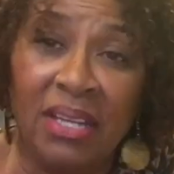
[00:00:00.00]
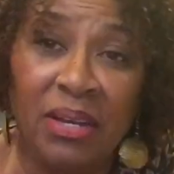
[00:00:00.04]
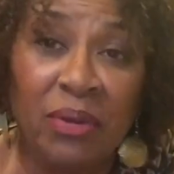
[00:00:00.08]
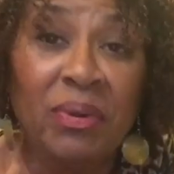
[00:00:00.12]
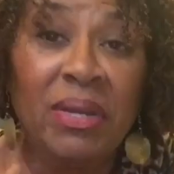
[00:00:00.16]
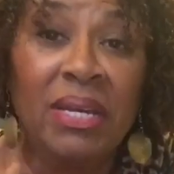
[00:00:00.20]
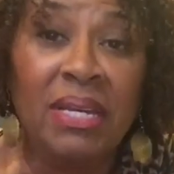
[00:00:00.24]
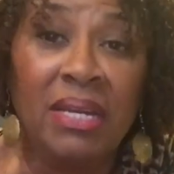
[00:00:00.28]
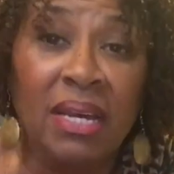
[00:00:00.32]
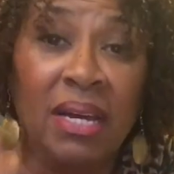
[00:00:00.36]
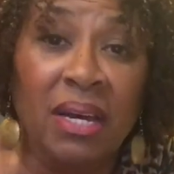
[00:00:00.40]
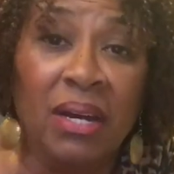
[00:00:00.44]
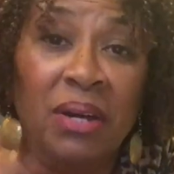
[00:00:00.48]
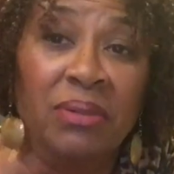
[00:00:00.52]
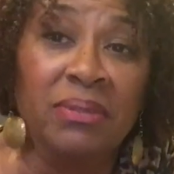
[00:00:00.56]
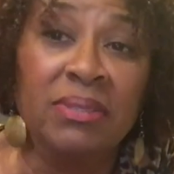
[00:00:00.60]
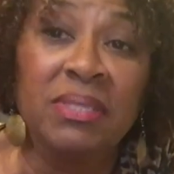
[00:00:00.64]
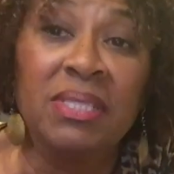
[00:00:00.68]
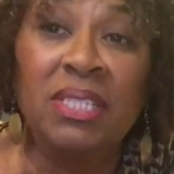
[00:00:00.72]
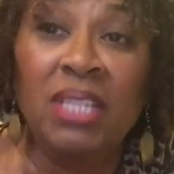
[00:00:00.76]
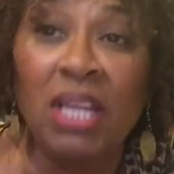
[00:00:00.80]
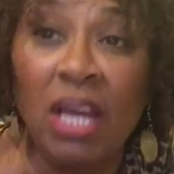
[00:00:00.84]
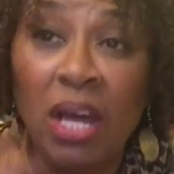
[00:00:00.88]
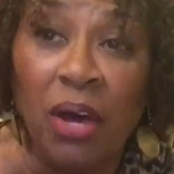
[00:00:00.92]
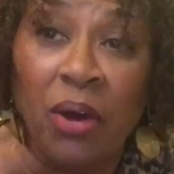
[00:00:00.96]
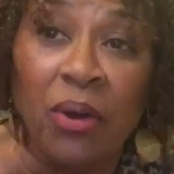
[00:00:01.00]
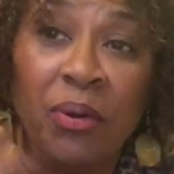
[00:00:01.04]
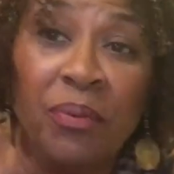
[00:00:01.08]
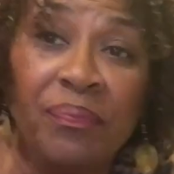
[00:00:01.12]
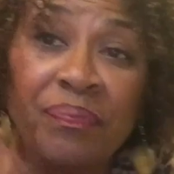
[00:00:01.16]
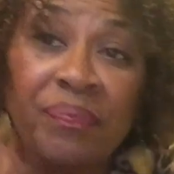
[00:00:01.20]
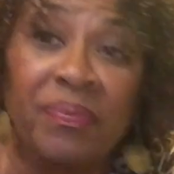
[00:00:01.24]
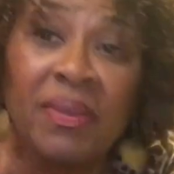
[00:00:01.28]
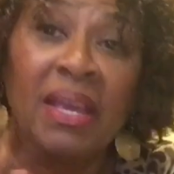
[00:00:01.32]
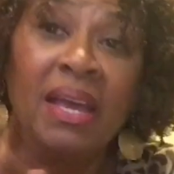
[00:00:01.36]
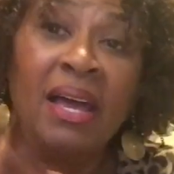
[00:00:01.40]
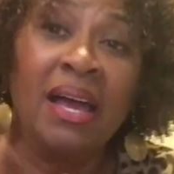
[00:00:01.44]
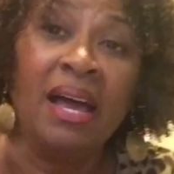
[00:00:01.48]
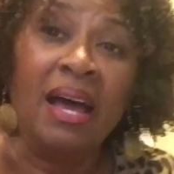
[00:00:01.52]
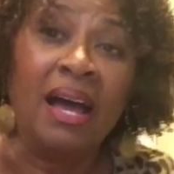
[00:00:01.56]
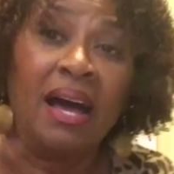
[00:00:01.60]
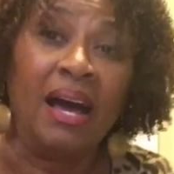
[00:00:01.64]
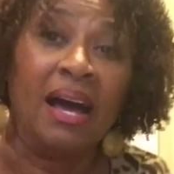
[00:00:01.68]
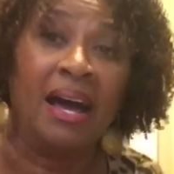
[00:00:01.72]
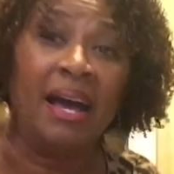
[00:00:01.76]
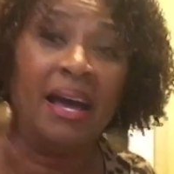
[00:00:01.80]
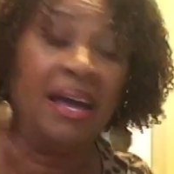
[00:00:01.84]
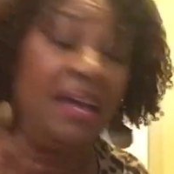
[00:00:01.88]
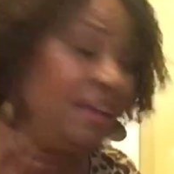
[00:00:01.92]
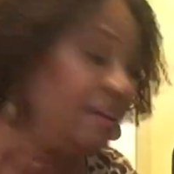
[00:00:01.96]
here we go. So
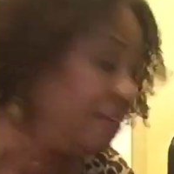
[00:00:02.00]
I